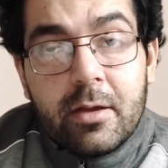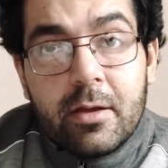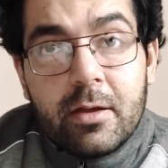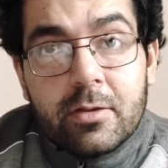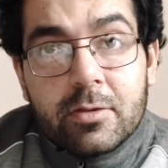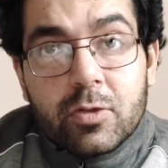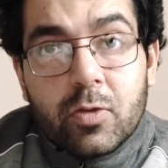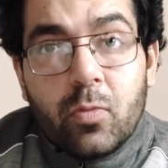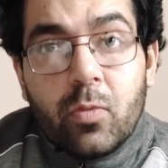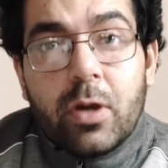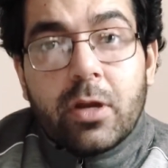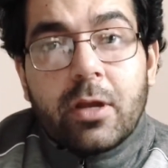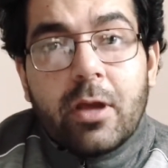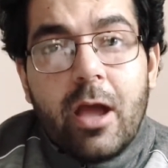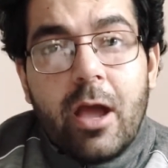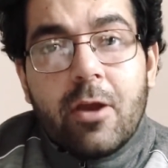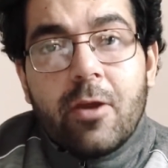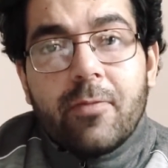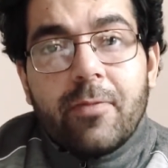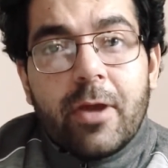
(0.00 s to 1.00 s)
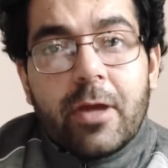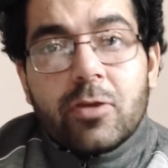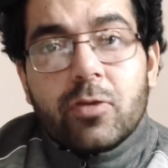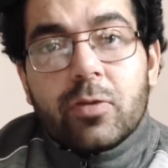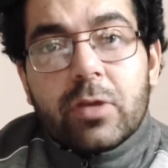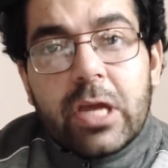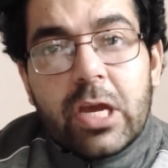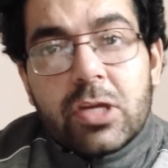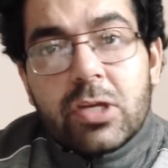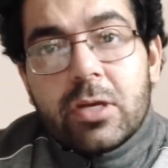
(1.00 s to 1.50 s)
So what kind of
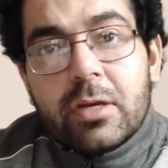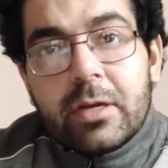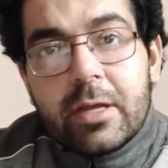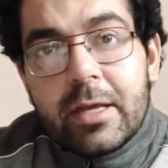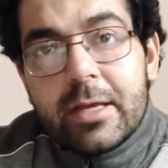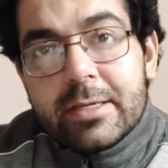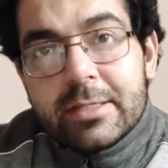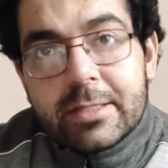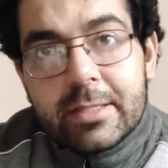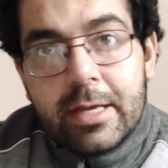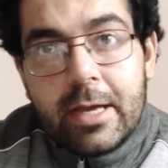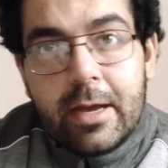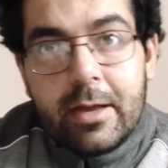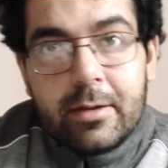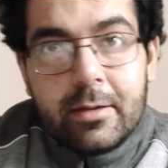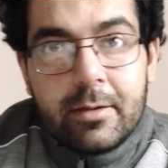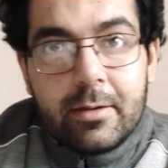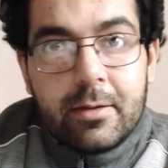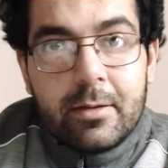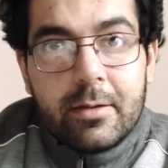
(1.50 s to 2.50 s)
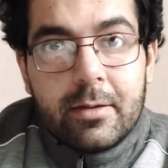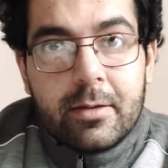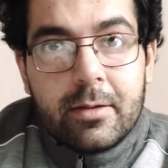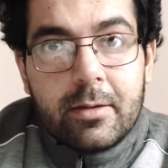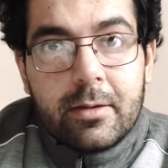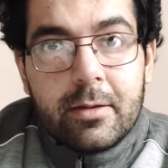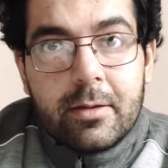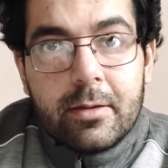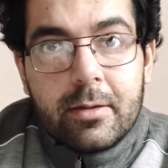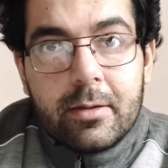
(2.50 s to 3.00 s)
education is that?
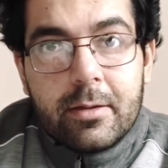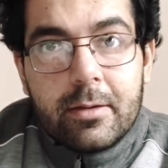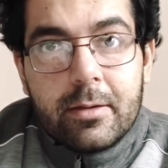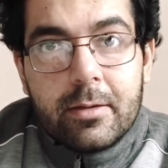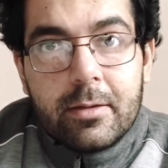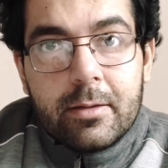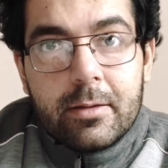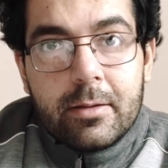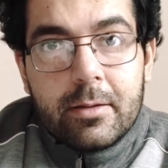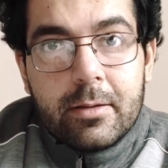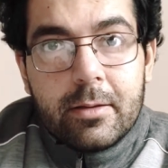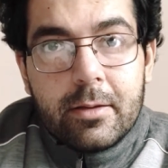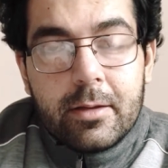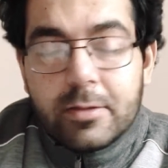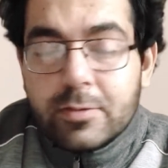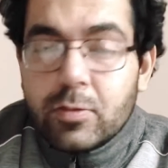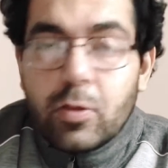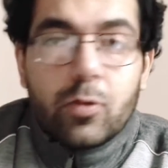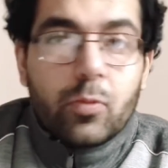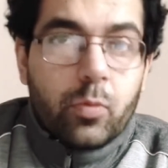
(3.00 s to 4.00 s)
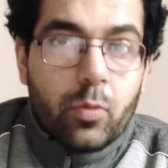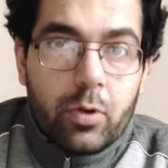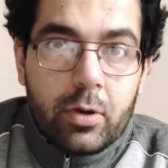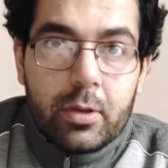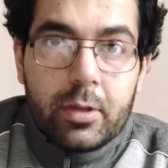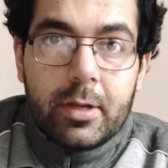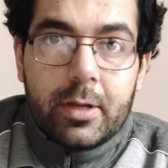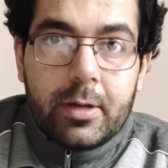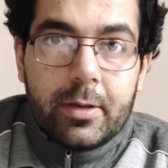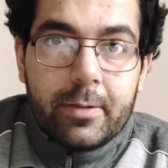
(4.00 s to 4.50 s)
That's not
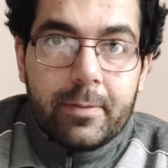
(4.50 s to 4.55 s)
worth it.